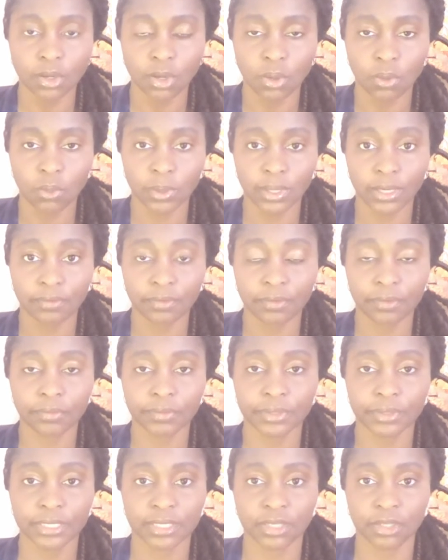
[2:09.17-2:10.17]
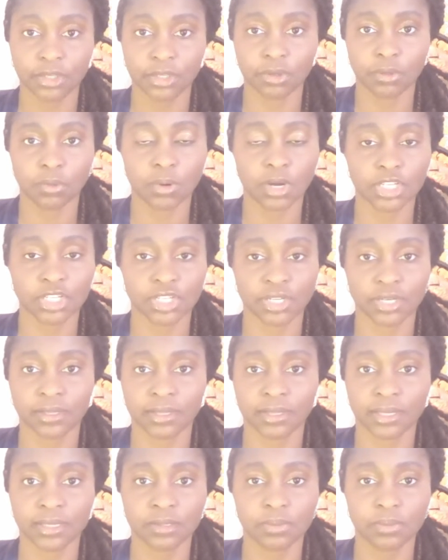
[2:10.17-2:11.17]
Whatever reason you're watching
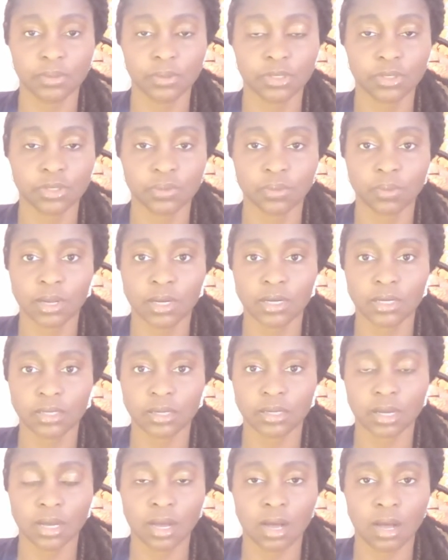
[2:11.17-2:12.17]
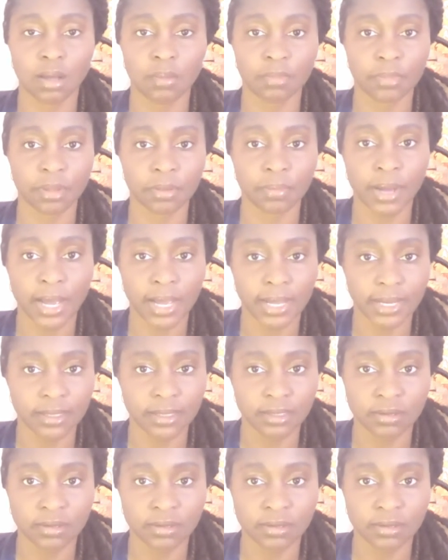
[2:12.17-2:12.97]
this, we just want to calm the mind.